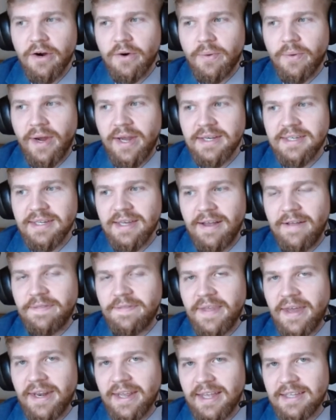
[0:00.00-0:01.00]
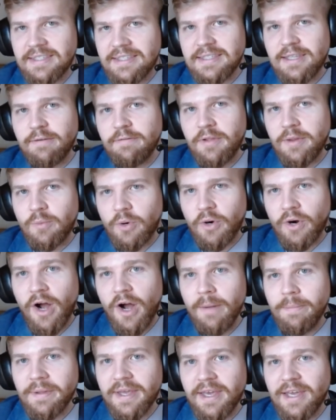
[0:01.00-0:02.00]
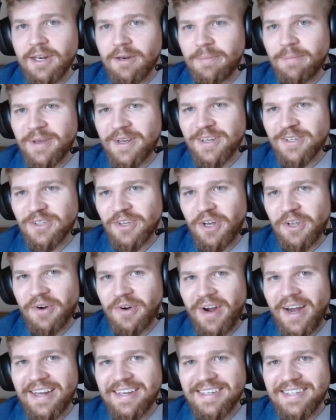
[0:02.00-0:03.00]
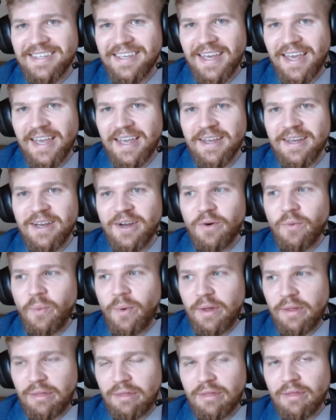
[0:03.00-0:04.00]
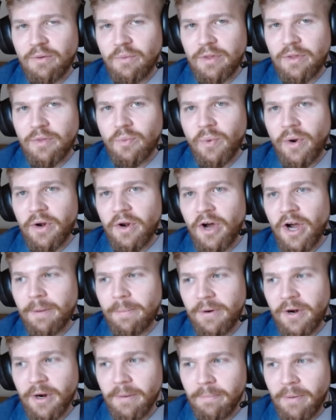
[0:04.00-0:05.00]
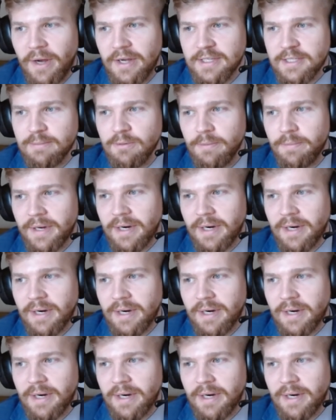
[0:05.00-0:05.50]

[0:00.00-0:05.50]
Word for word: right, then it gets definitely more complicated because you got your ITA with with one NOC, but not impossible.